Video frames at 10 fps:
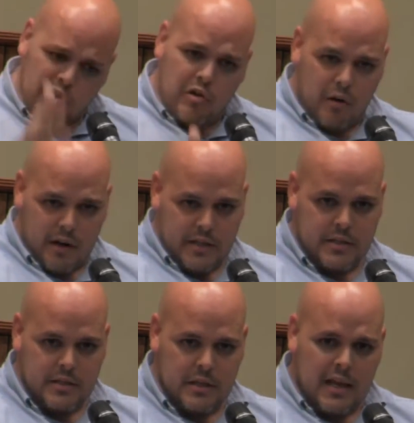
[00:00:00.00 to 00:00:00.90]

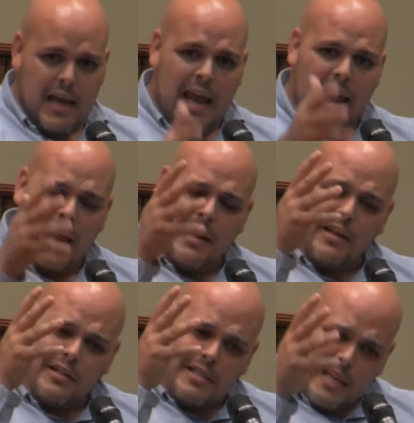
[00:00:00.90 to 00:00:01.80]
Christ,
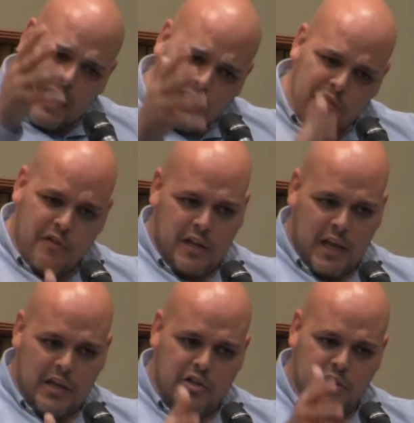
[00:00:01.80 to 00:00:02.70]
and
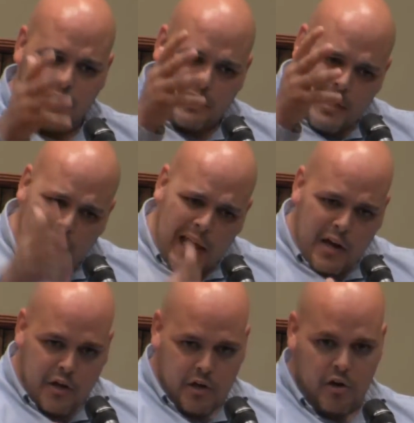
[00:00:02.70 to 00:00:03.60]
sanctification
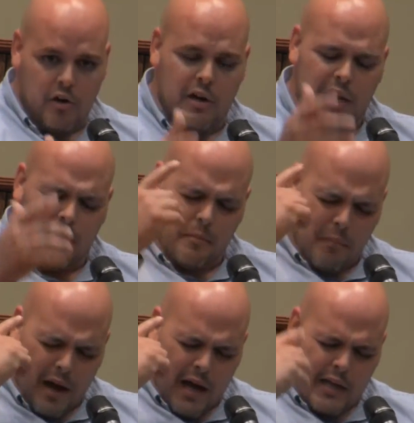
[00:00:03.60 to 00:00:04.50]
can occur in the
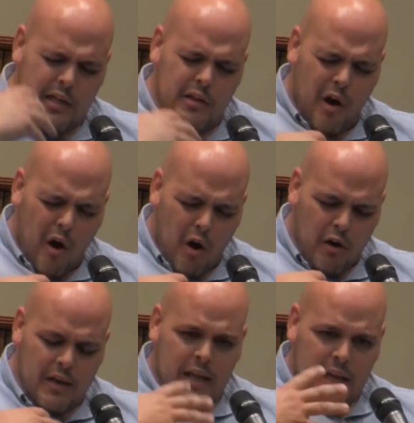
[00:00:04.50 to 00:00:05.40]
mind, in the
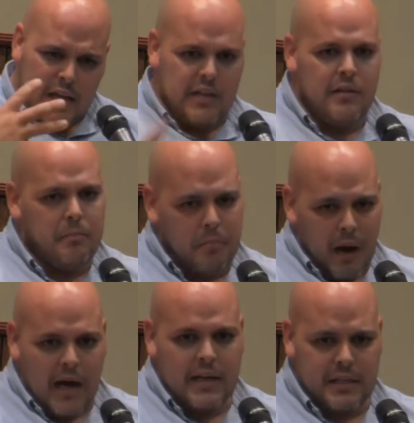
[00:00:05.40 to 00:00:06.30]
heart, and in the
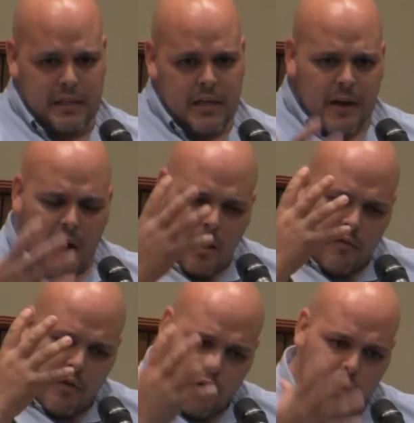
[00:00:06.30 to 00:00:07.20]
body
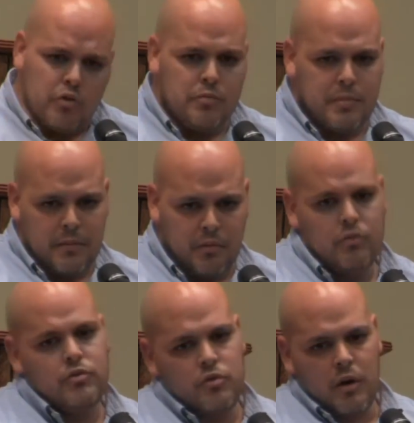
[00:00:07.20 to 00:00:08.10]
of those people
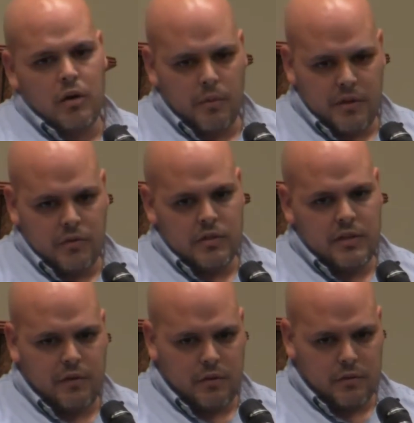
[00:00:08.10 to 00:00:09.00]
who struggle with those
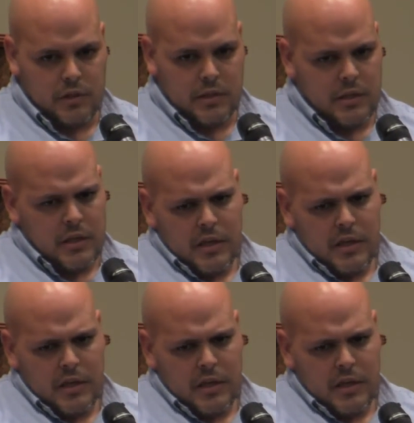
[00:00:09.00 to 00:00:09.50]
difficulties.